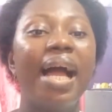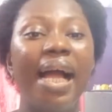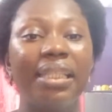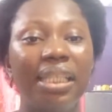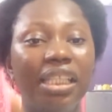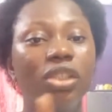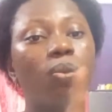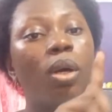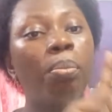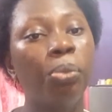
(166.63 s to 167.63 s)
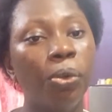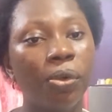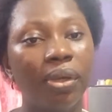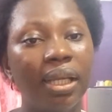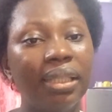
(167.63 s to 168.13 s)
at least one book
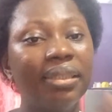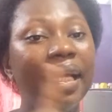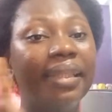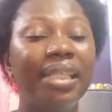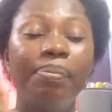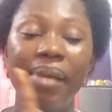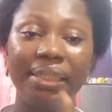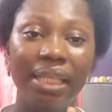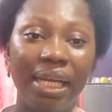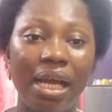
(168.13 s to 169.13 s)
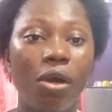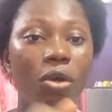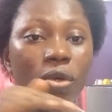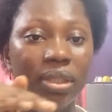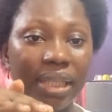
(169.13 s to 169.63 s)
that is a bestseller
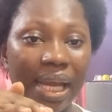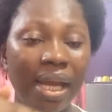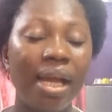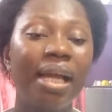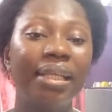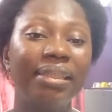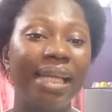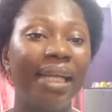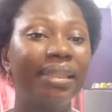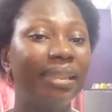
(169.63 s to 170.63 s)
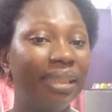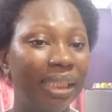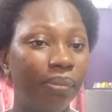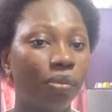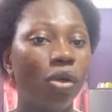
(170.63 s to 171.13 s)
under that
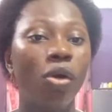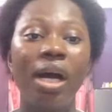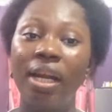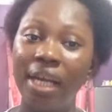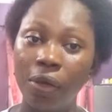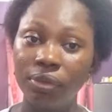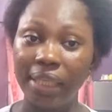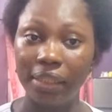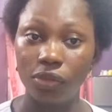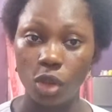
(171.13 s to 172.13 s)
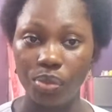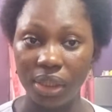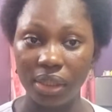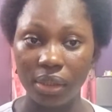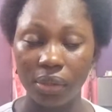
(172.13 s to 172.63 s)
theme or around that
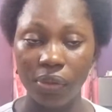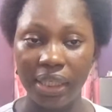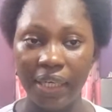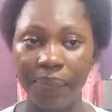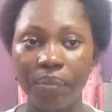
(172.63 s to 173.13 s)
topic, okay.